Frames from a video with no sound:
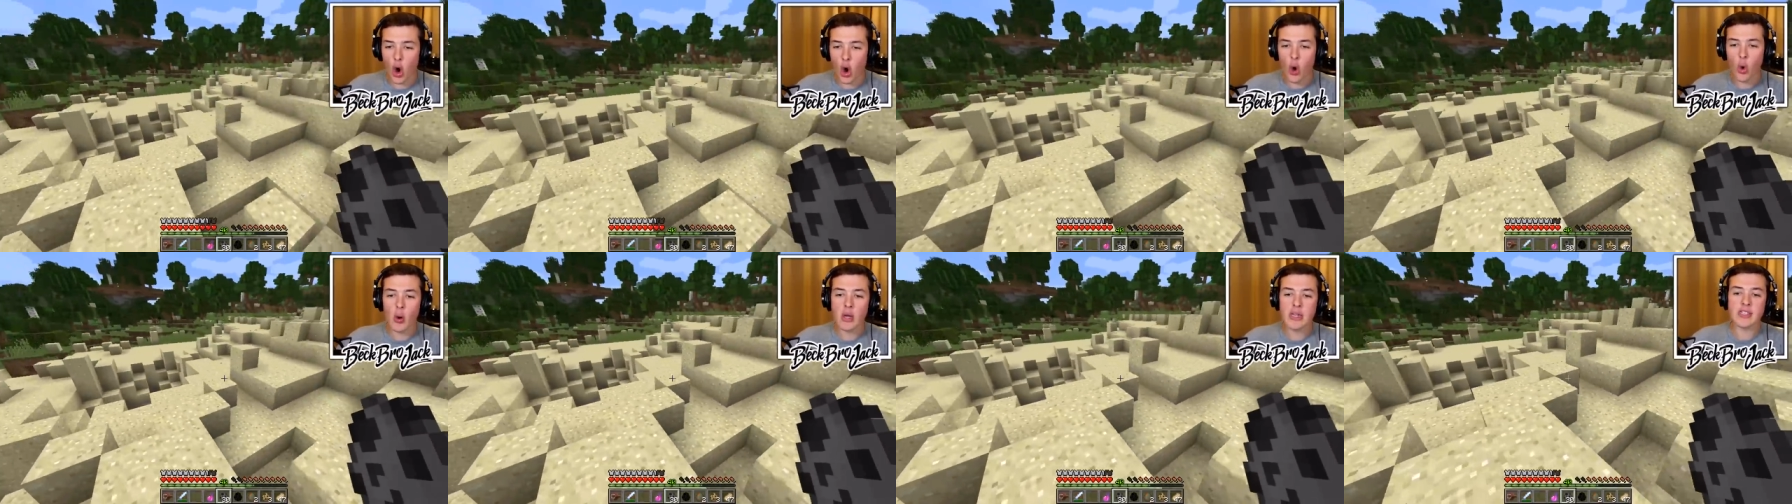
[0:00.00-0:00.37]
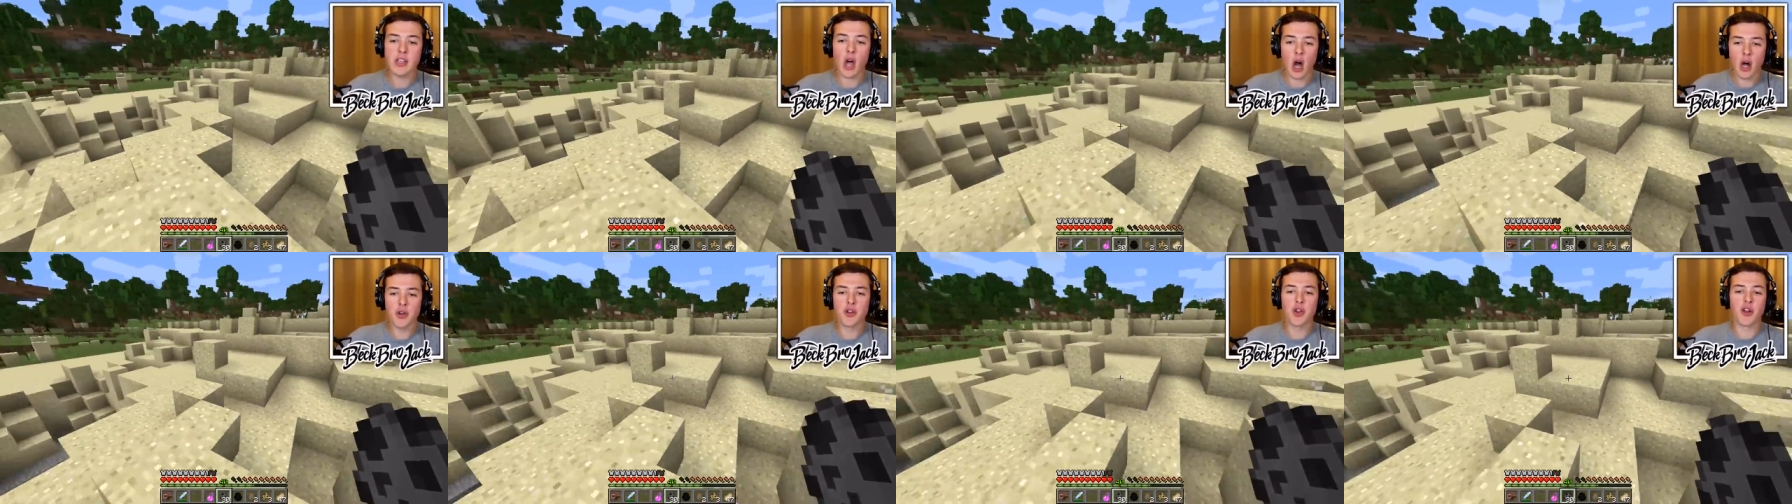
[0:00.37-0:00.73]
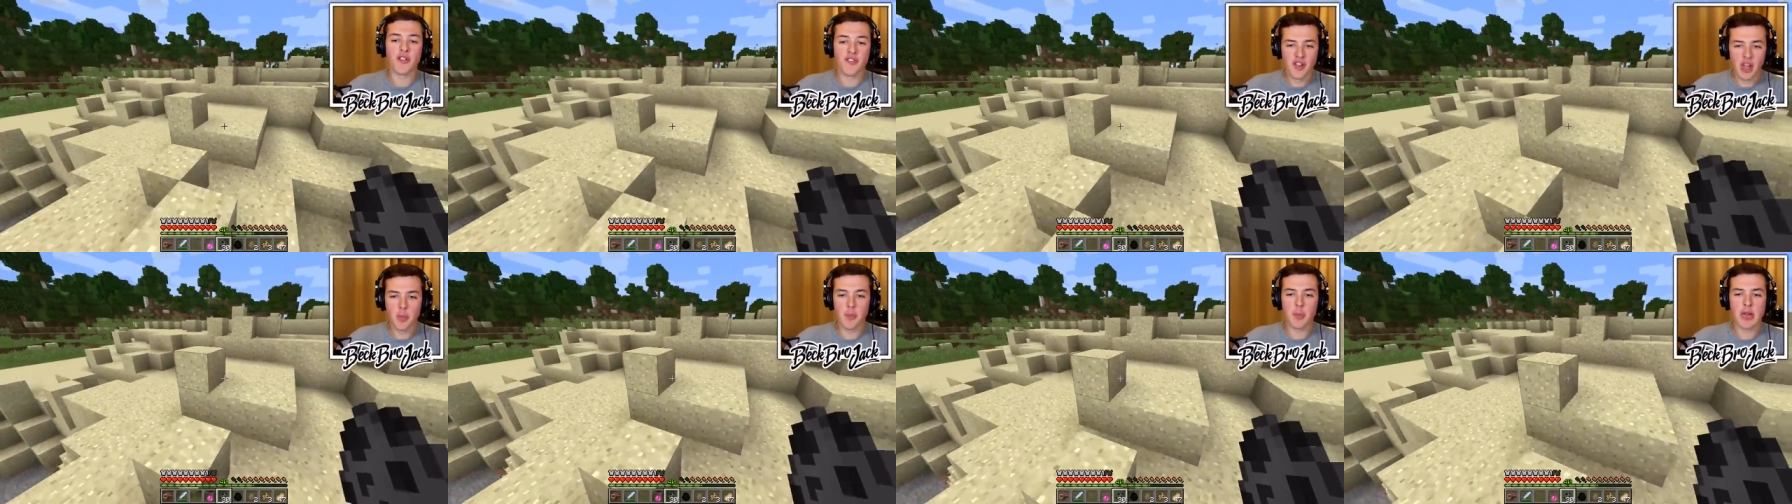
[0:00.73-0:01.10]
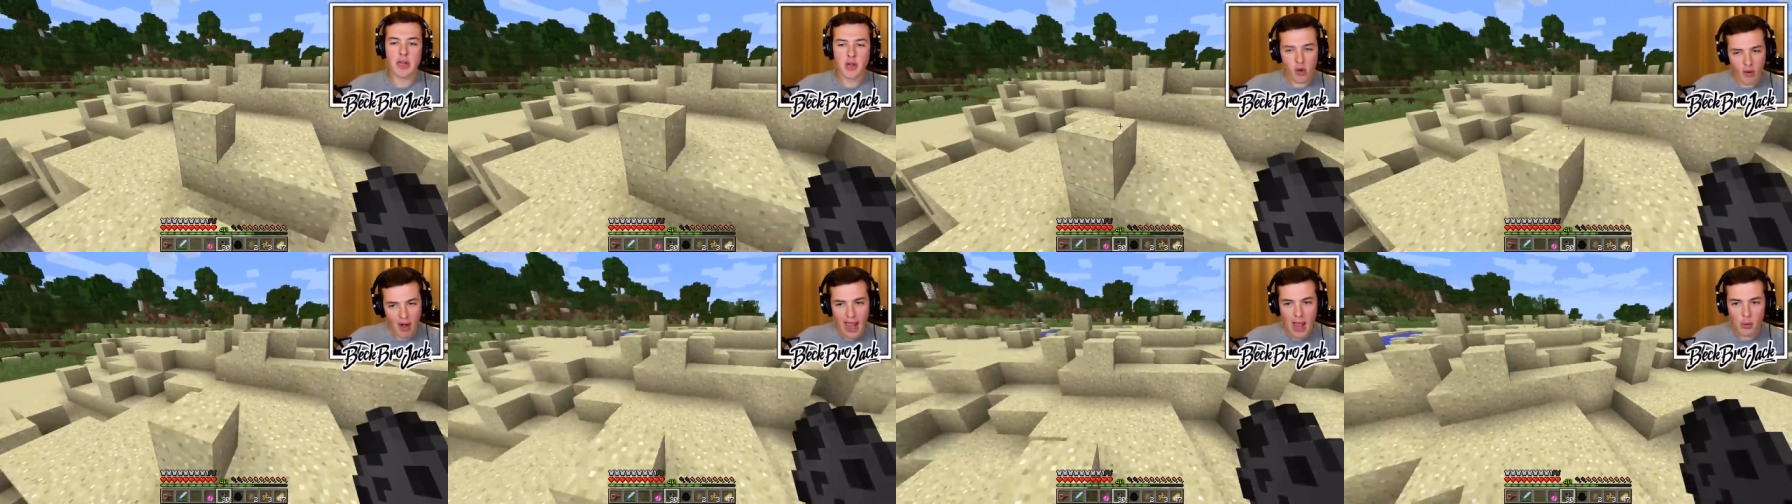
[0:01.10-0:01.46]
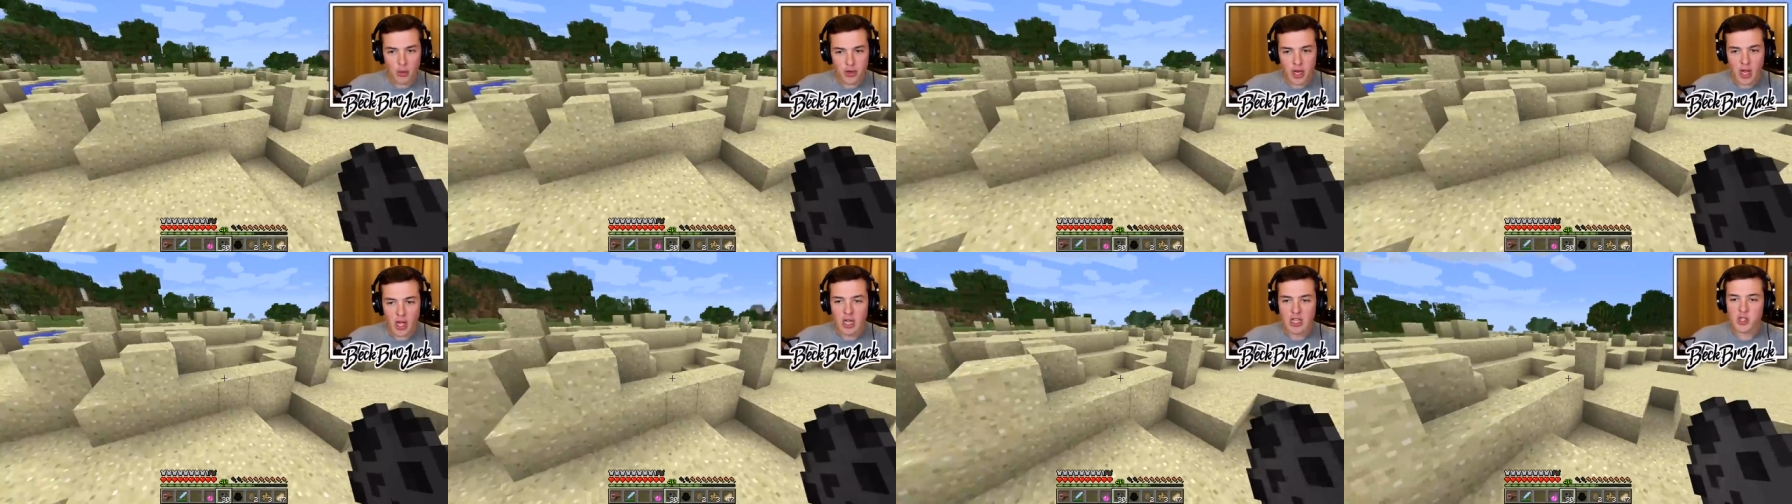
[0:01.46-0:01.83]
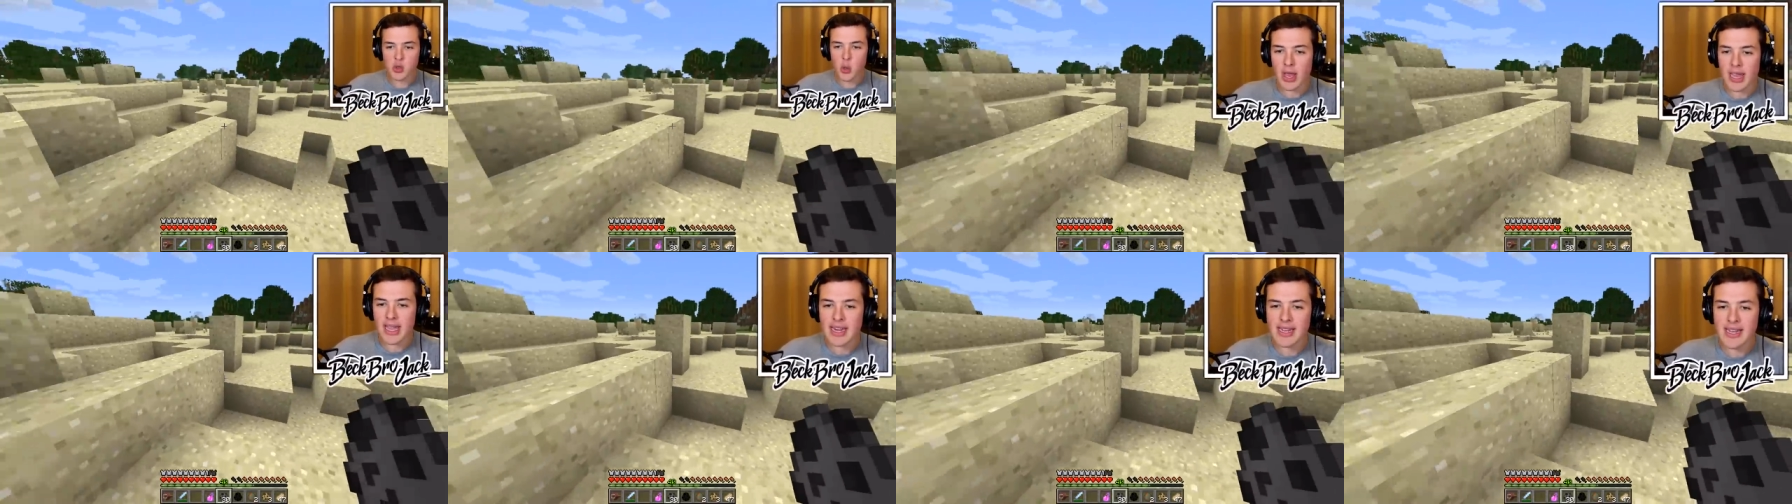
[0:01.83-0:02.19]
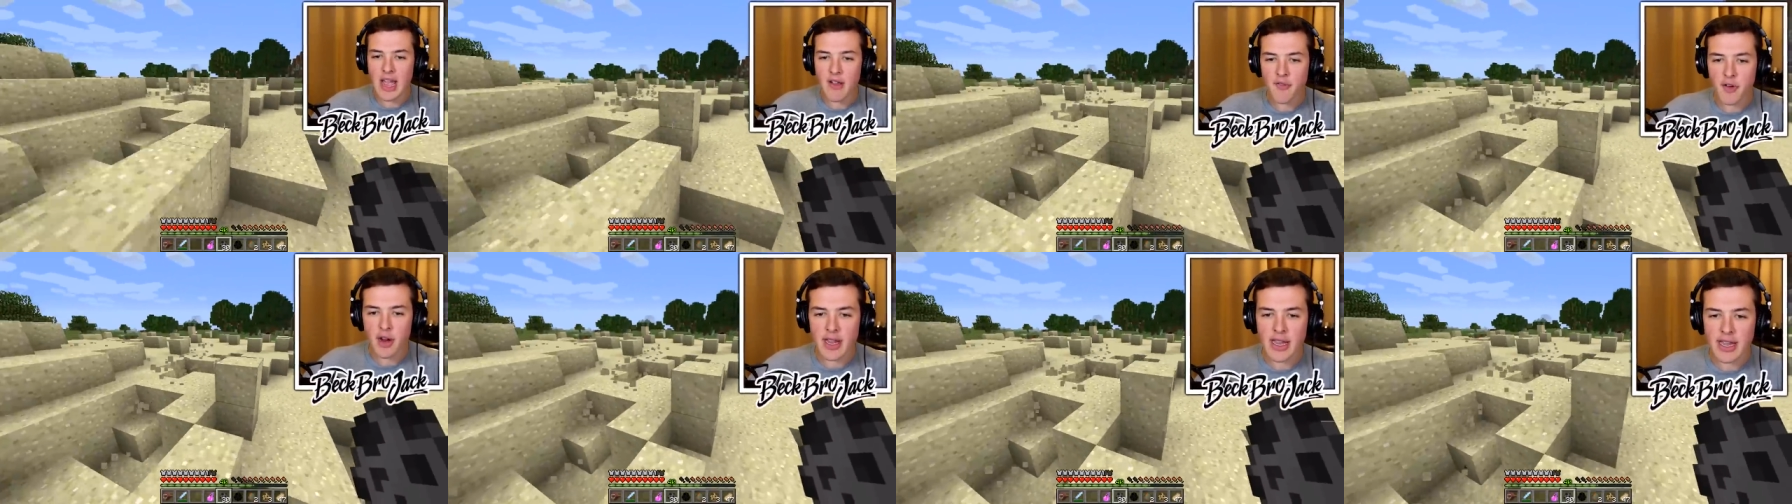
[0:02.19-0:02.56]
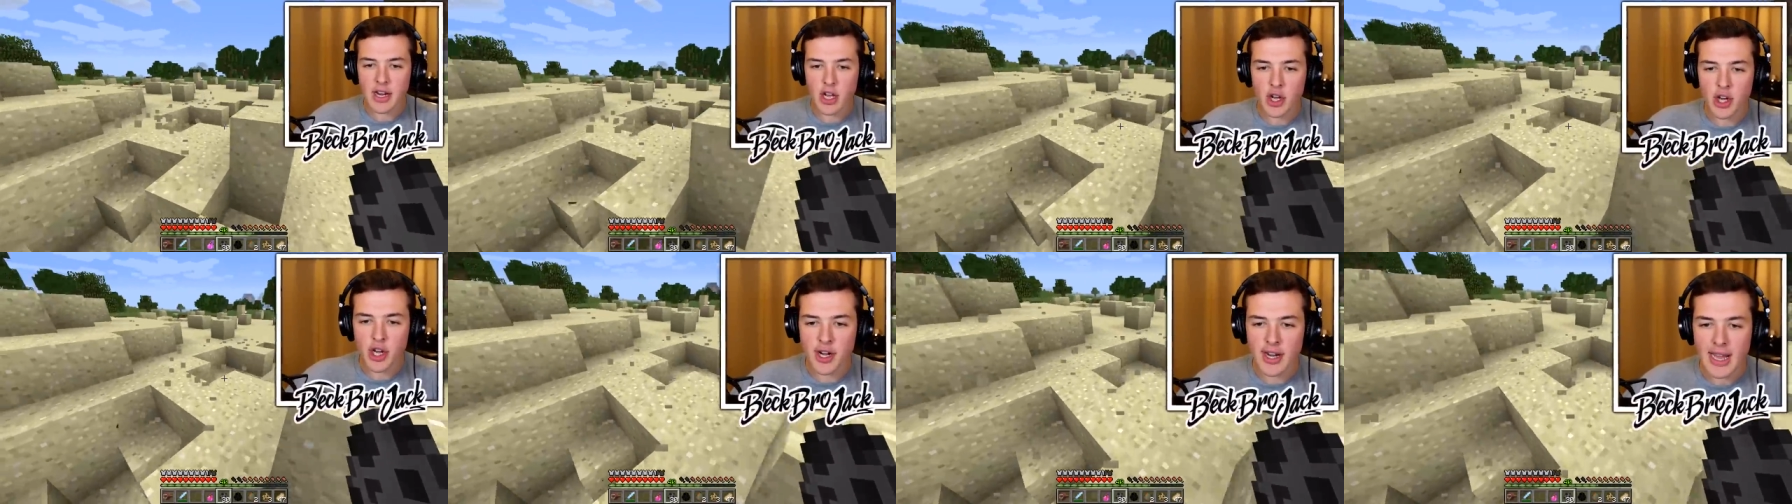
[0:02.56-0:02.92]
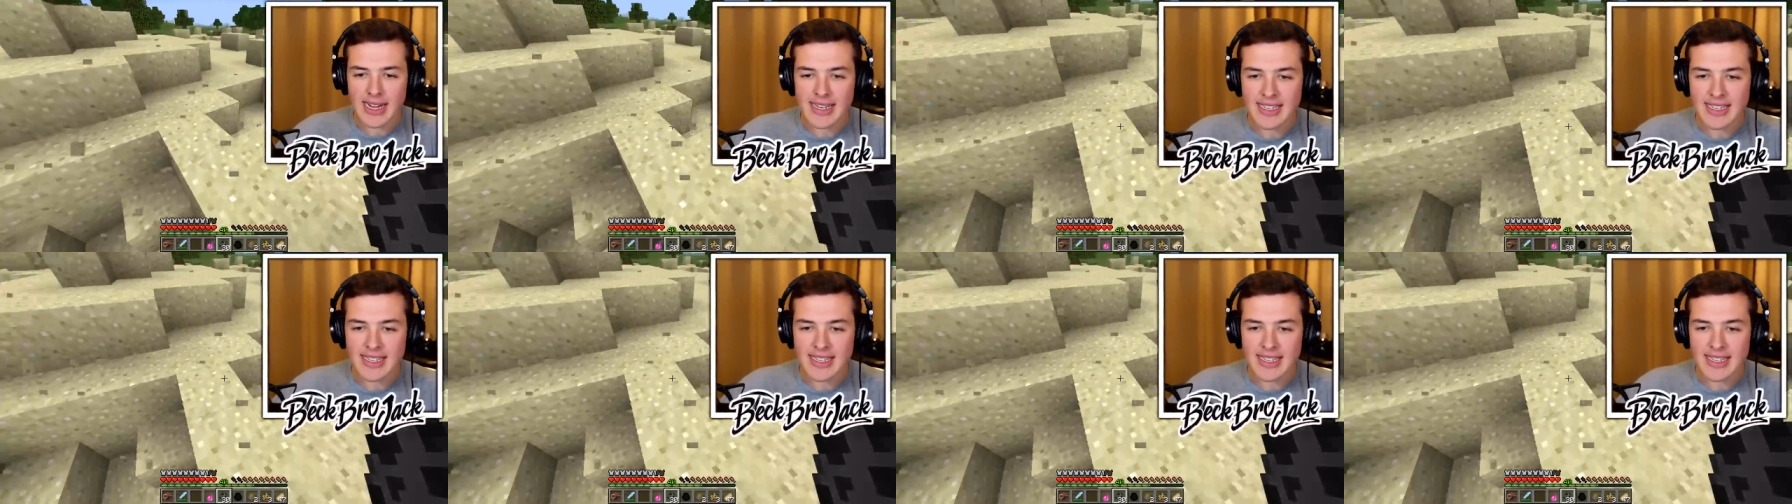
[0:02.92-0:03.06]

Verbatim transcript: always under flipping ground, so I can never get a good